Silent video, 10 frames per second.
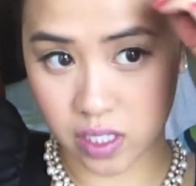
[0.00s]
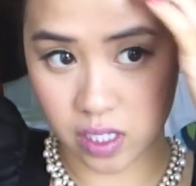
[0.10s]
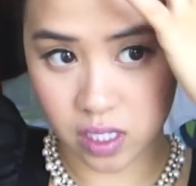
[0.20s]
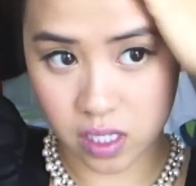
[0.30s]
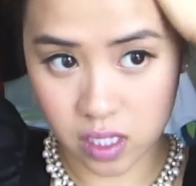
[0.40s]

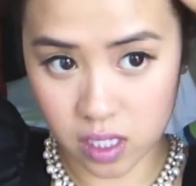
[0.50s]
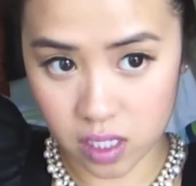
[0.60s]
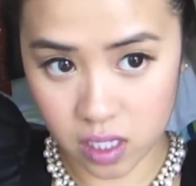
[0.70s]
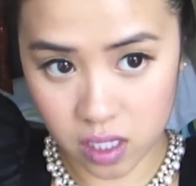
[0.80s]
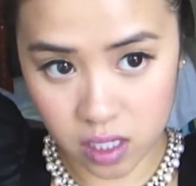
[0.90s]

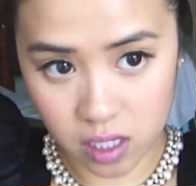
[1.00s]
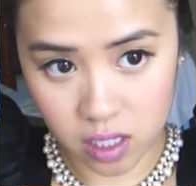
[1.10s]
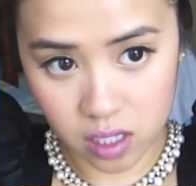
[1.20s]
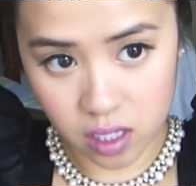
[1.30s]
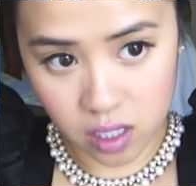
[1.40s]

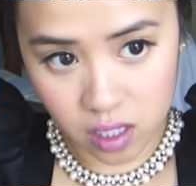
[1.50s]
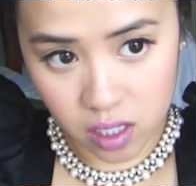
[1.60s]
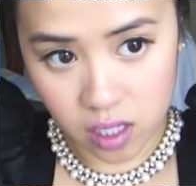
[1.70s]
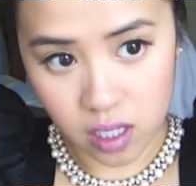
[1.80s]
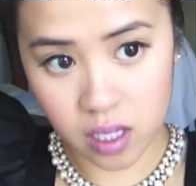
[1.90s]

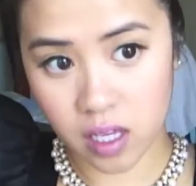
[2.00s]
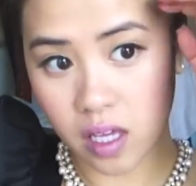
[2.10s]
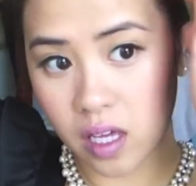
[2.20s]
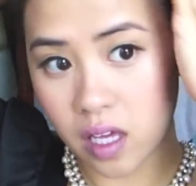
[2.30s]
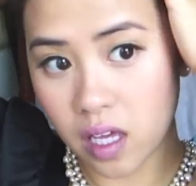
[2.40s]

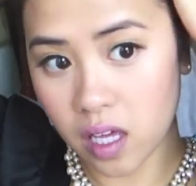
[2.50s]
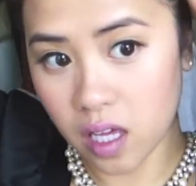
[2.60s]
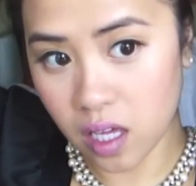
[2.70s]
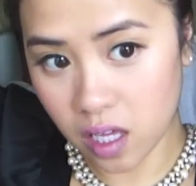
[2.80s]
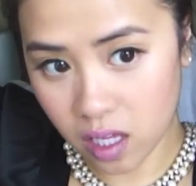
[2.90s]

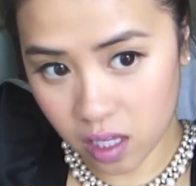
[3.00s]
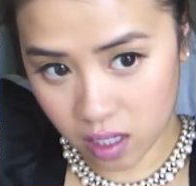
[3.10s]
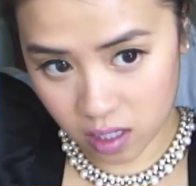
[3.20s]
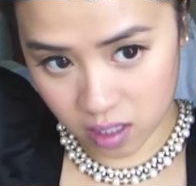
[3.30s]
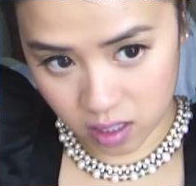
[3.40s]

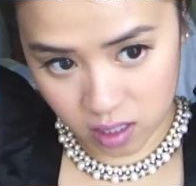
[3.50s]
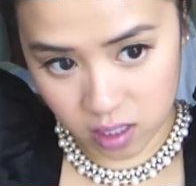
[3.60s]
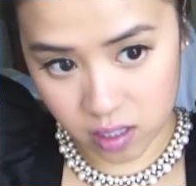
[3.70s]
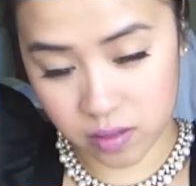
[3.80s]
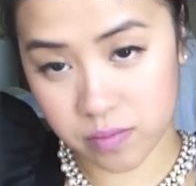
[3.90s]

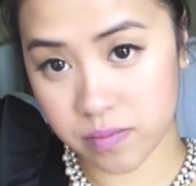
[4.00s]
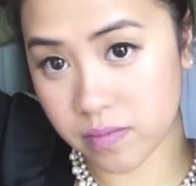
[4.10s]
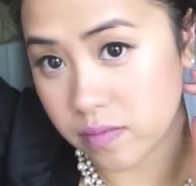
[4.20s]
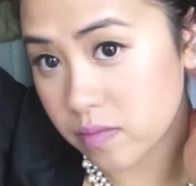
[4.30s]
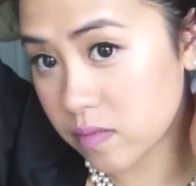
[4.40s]

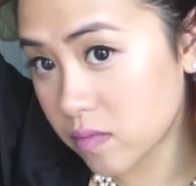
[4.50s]
Nothing is said.